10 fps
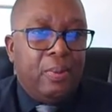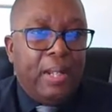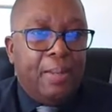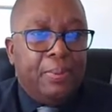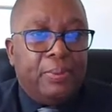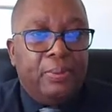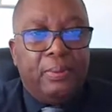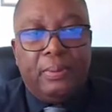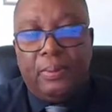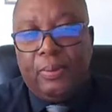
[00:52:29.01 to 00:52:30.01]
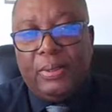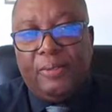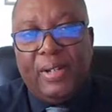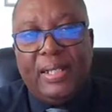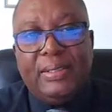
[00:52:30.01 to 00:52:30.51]
we were able to
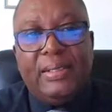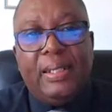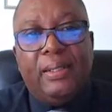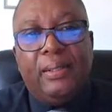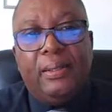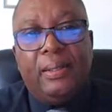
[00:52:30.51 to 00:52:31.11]
quantify zinc,